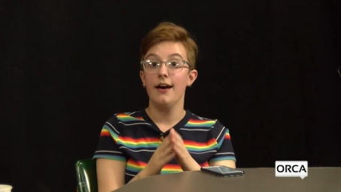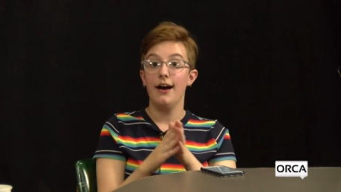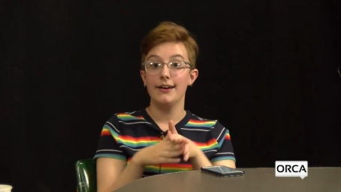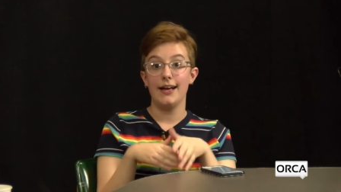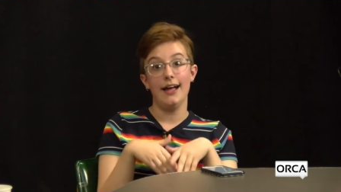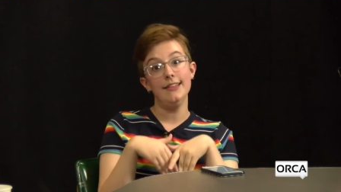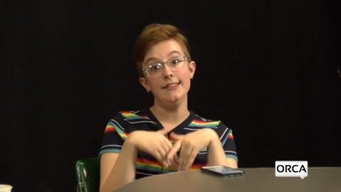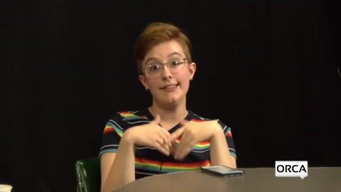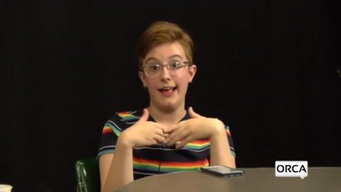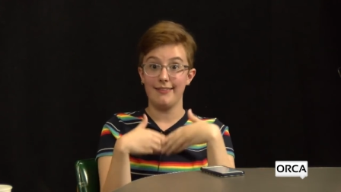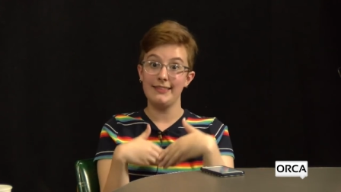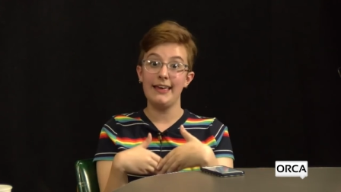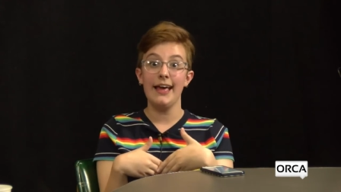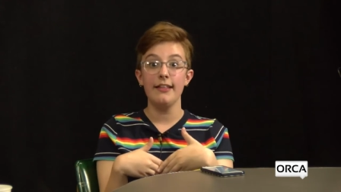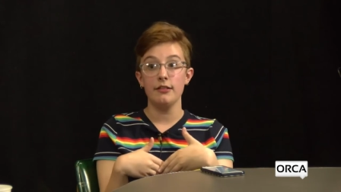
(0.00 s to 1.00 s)
Again,
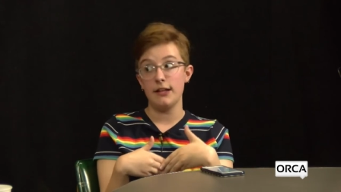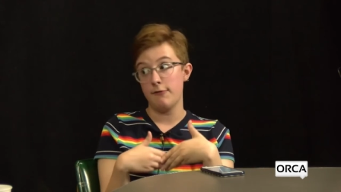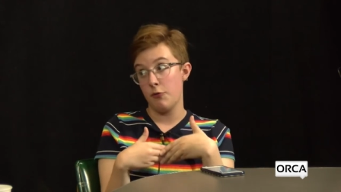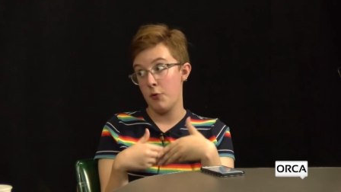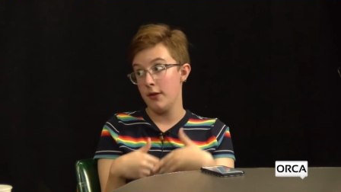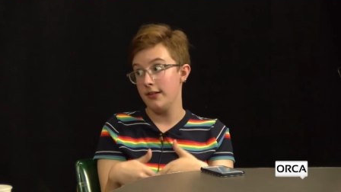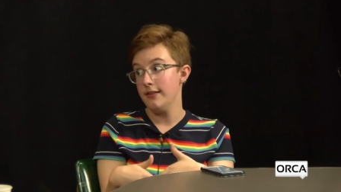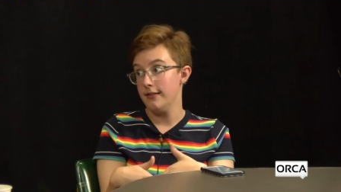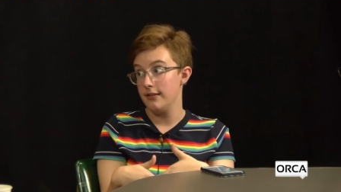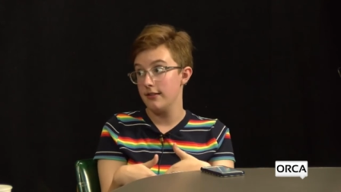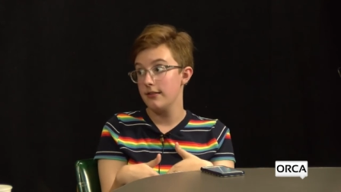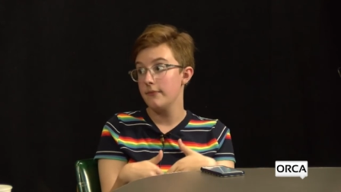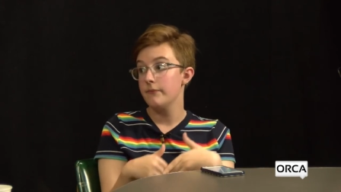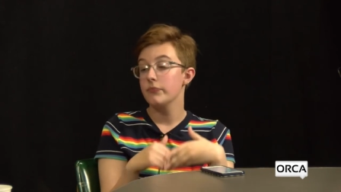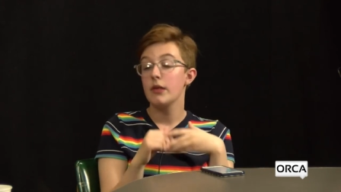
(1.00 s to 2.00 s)
sadly canceled after three
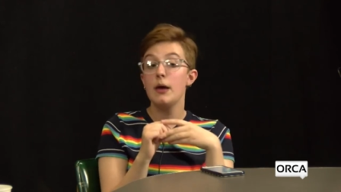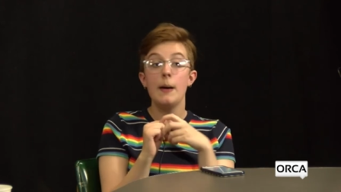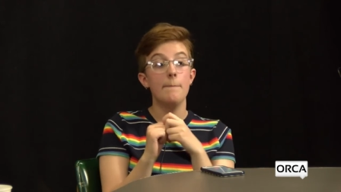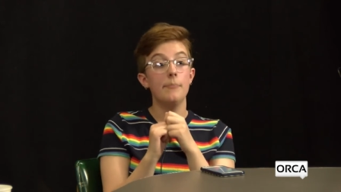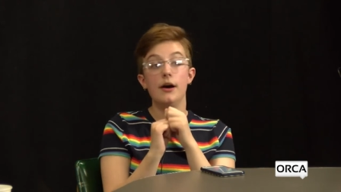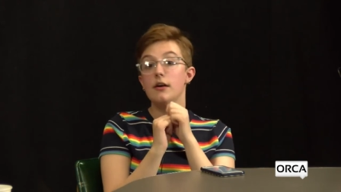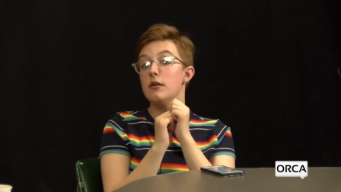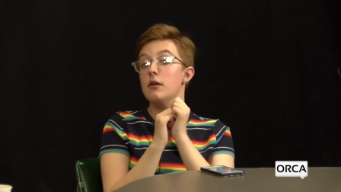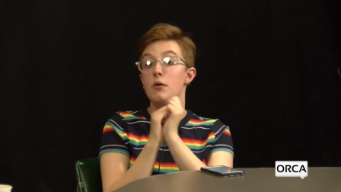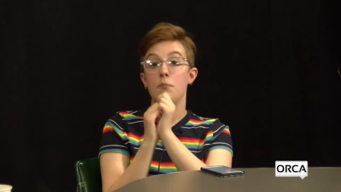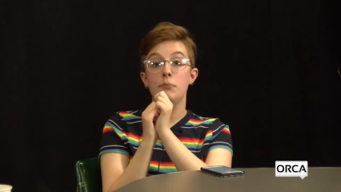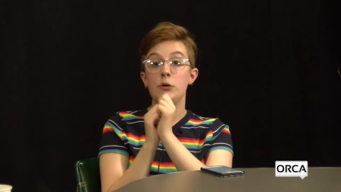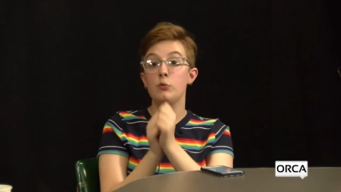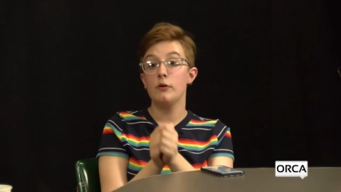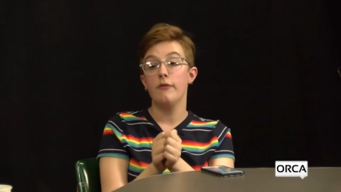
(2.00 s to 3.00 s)
seasons, but
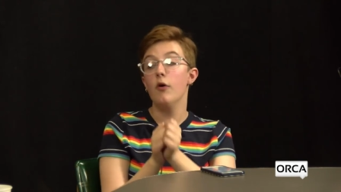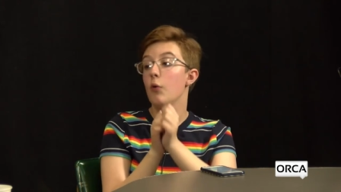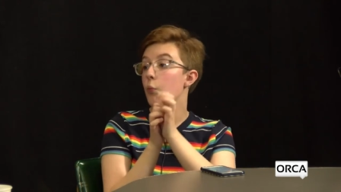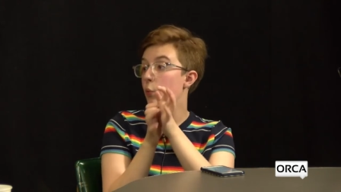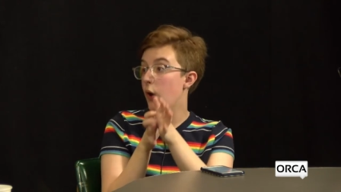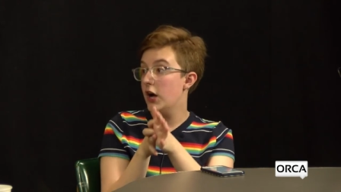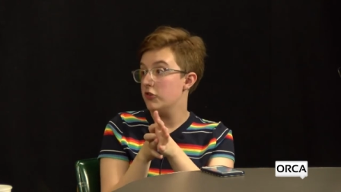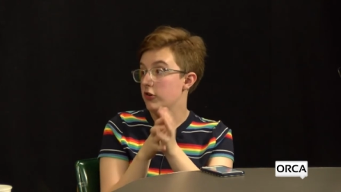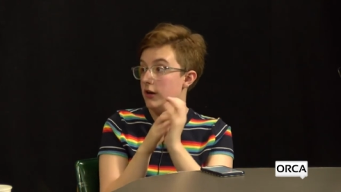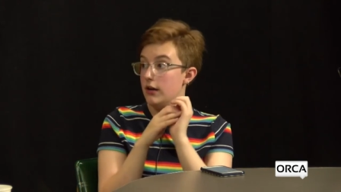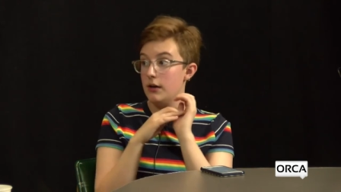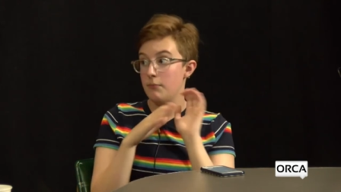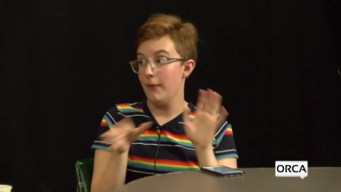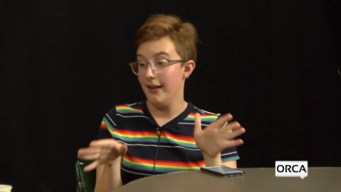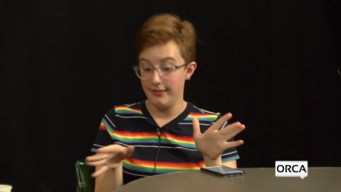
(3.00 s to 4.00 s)
beautiful. Watch it.
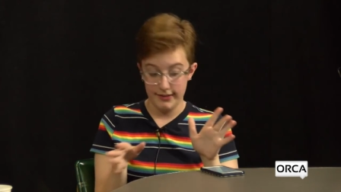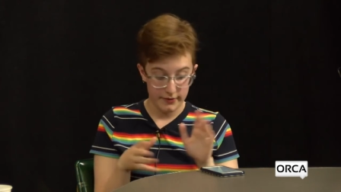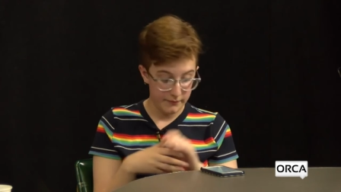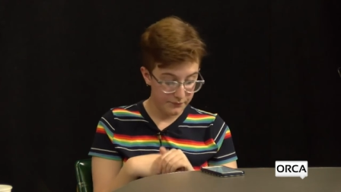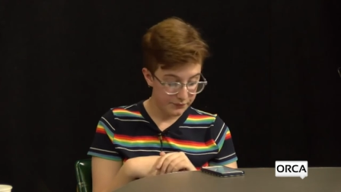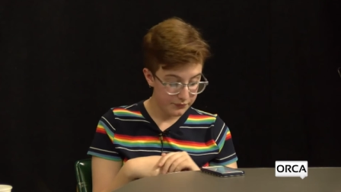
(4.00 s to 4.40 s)
Amazing.